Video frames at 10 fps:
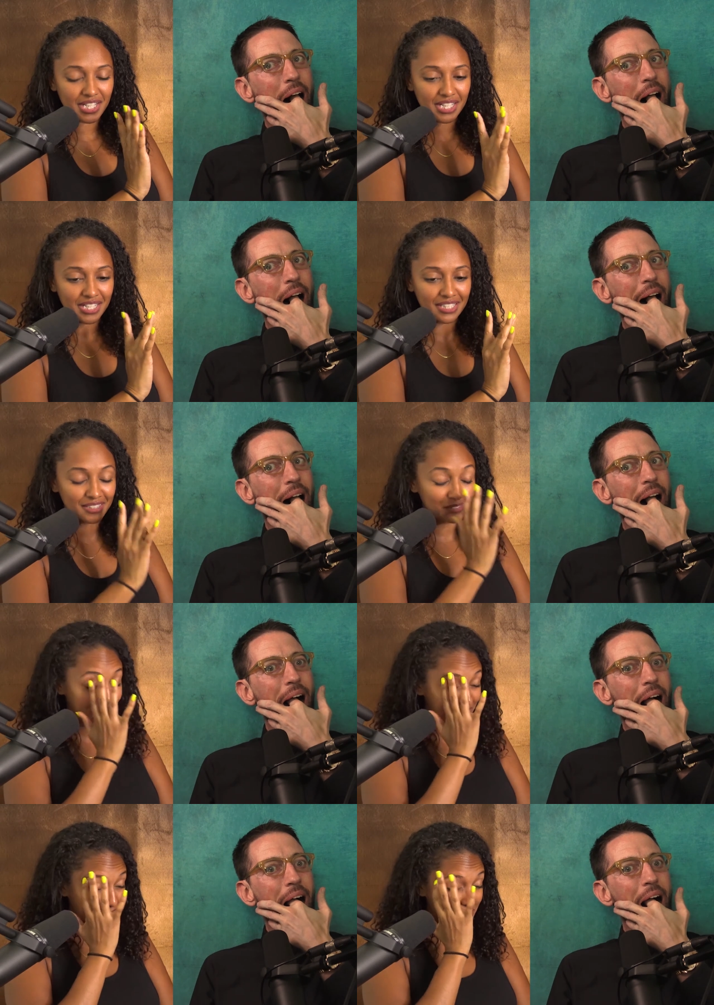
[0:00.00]

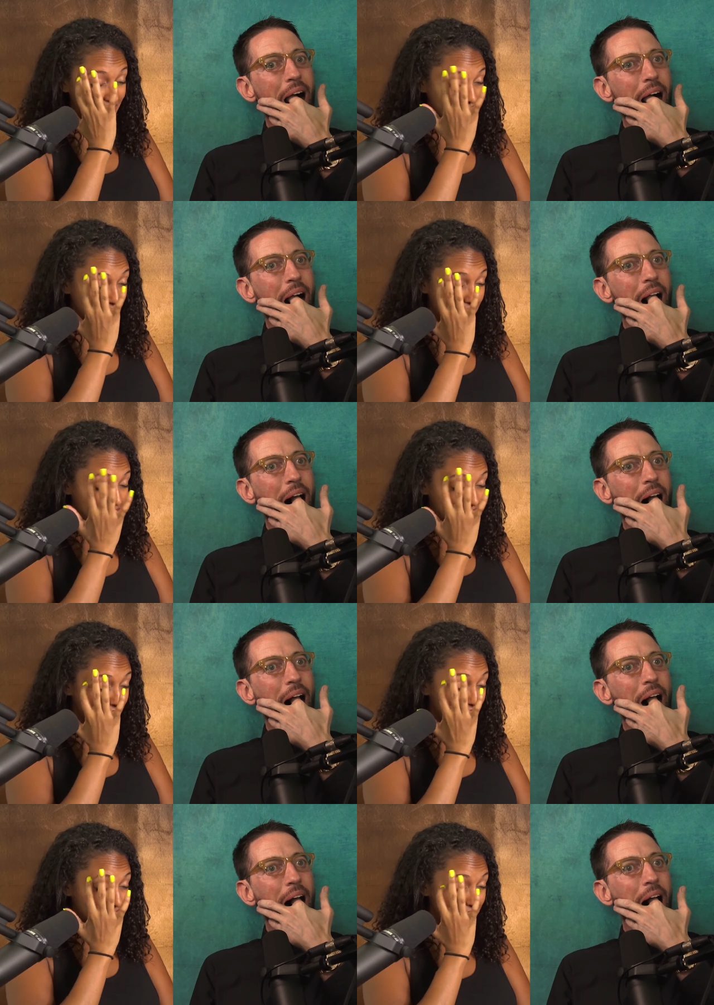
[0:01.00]
Speaker 1: um, what was I going to say?
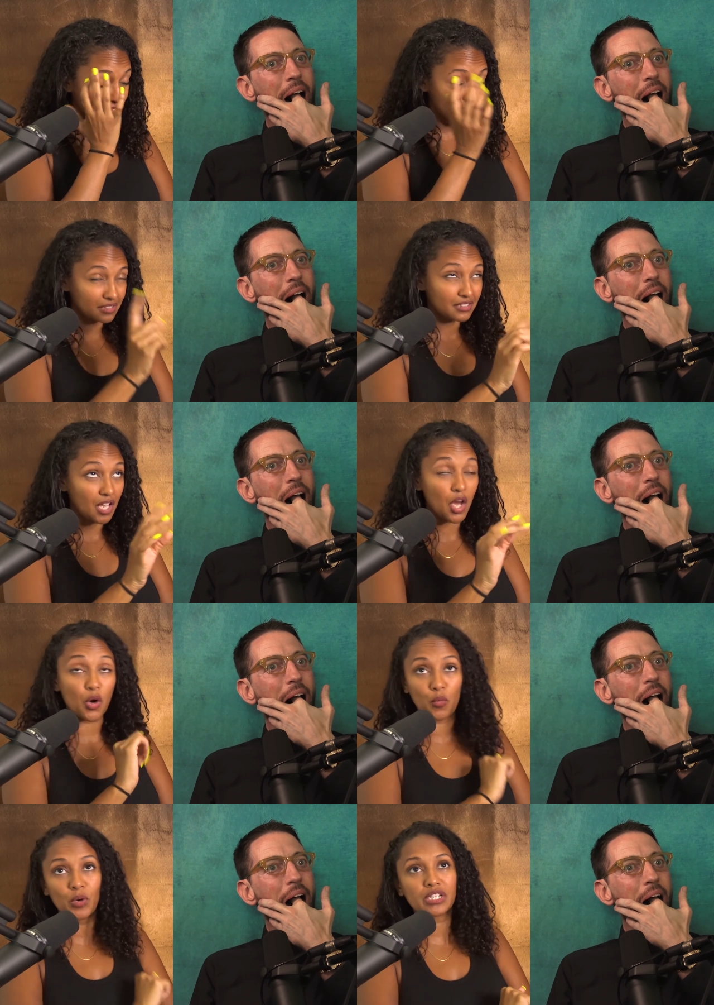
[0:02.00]

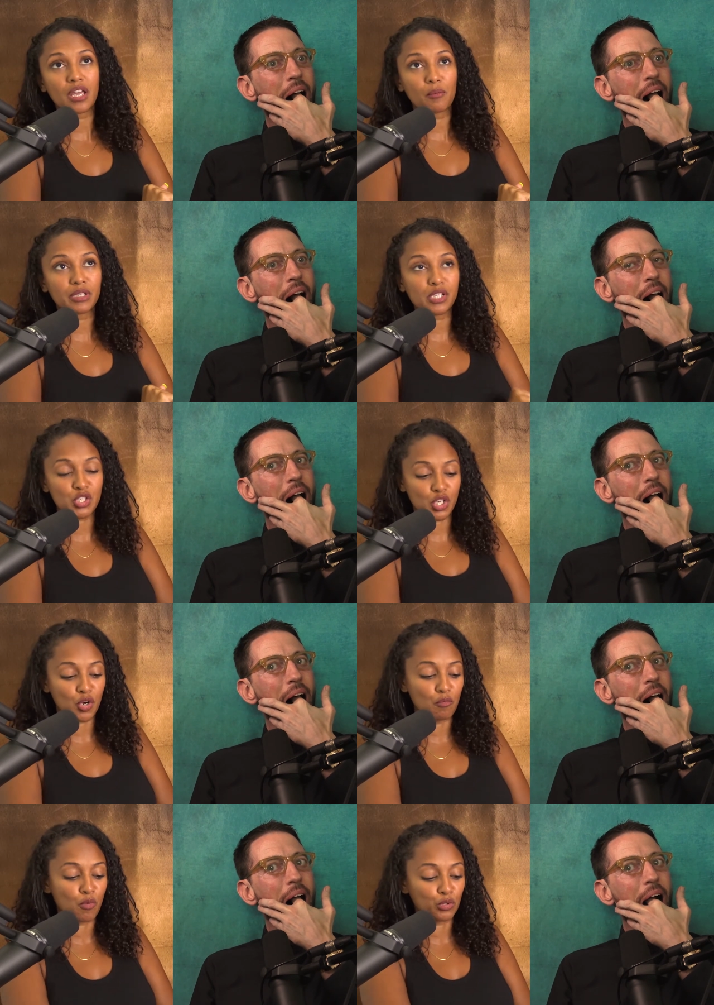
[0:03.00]
Oh, when companies
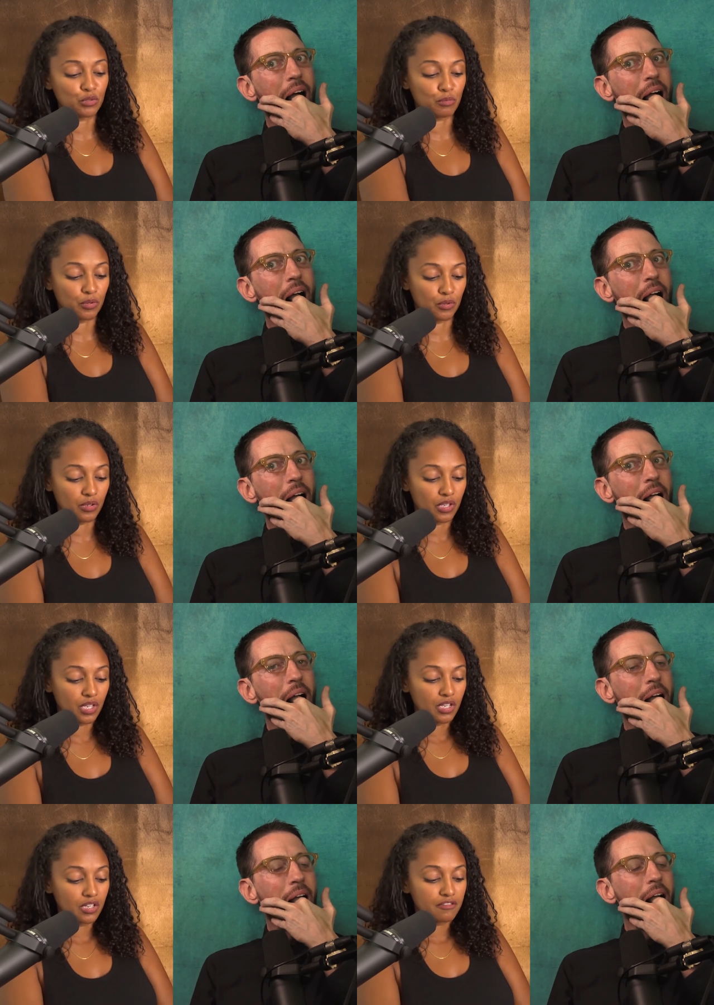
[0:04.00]
show multiple
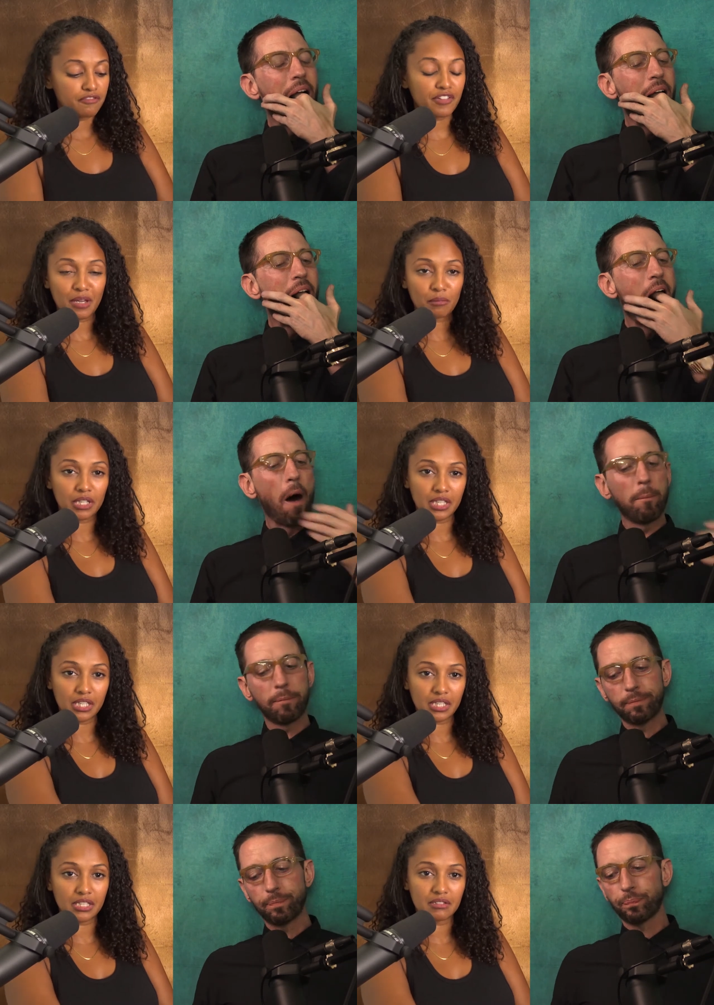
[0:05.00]

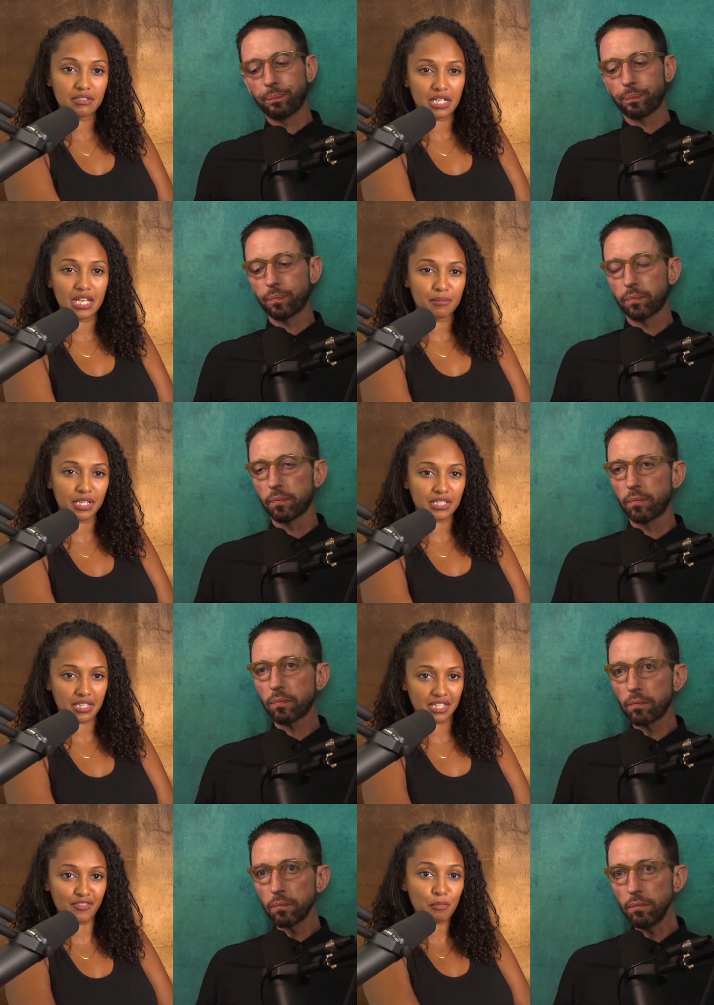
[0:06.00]
family
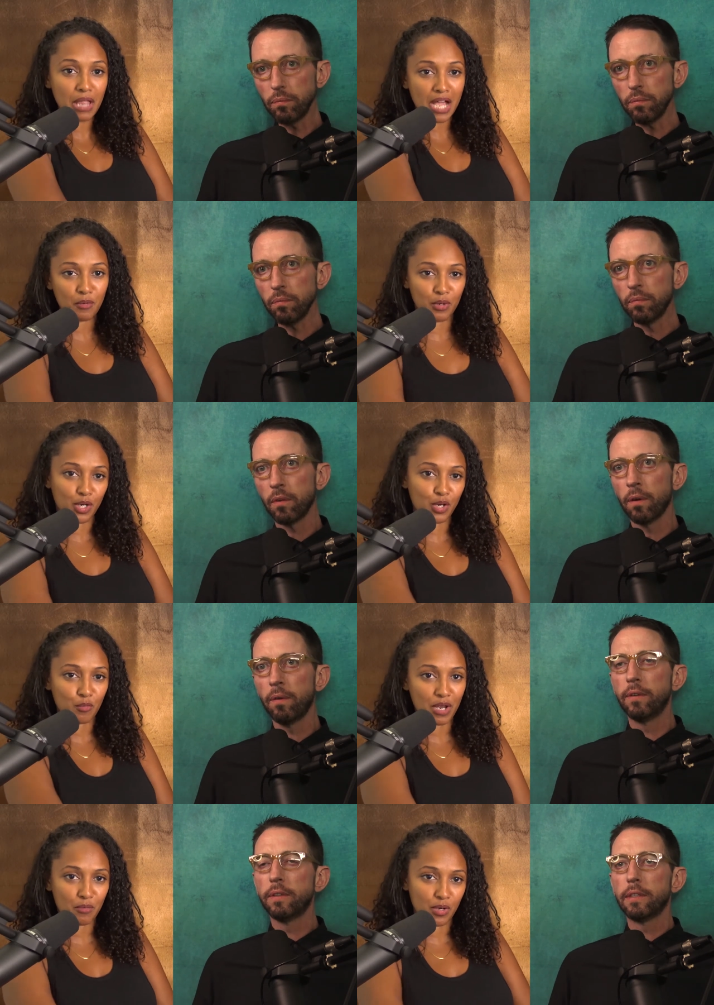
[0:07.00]
dynamics, like they have a black one and
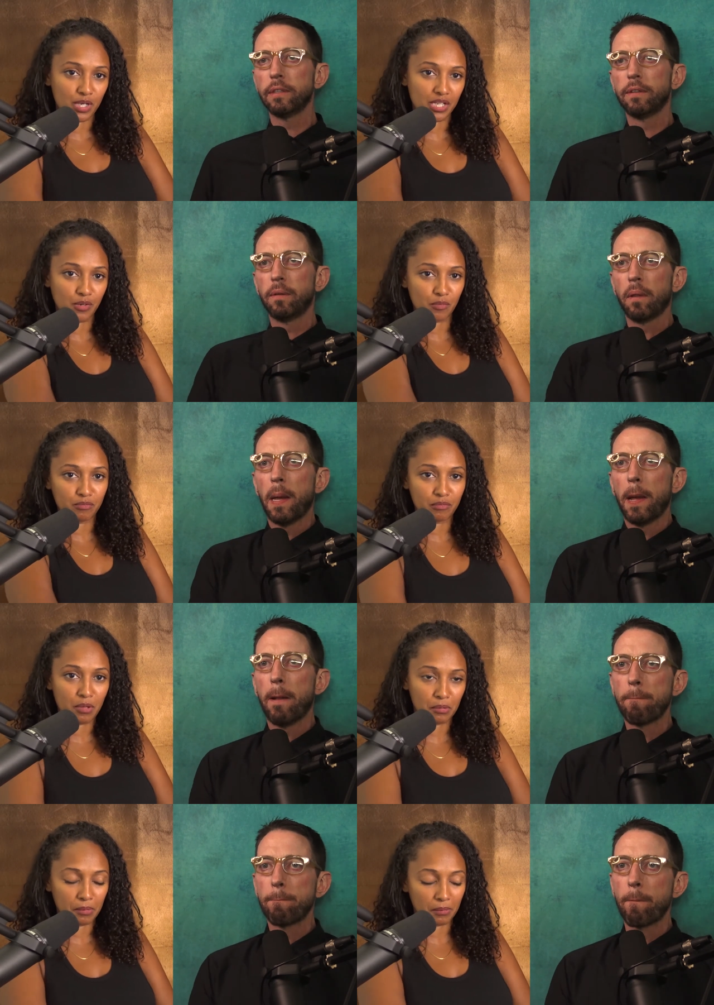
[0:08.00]
a white one and a
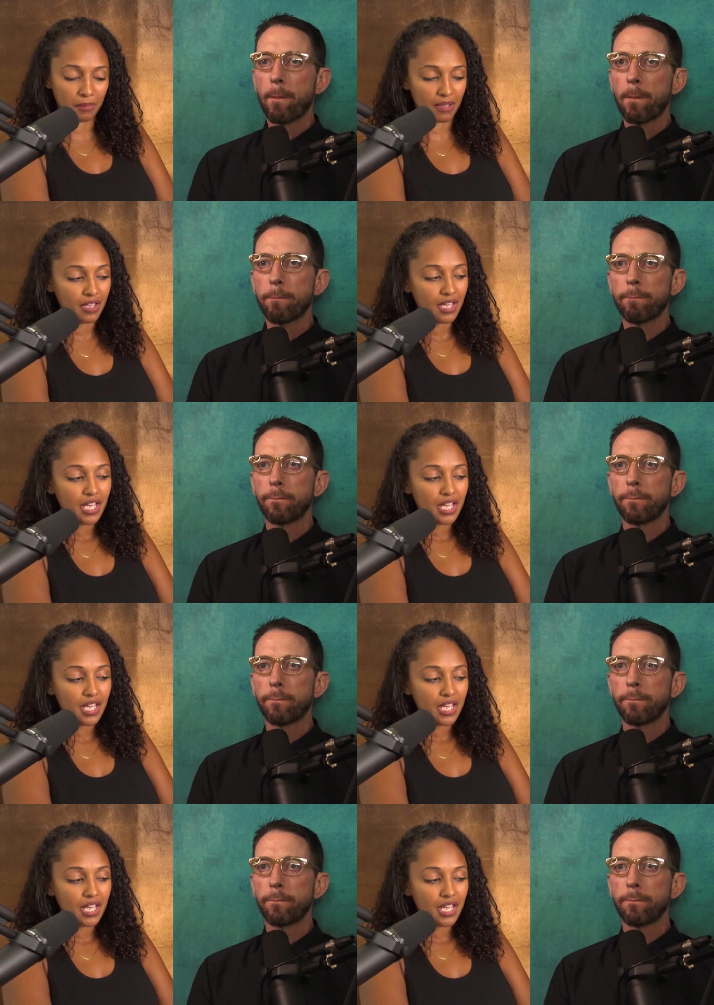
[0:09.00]
blah, blah, blah, blah.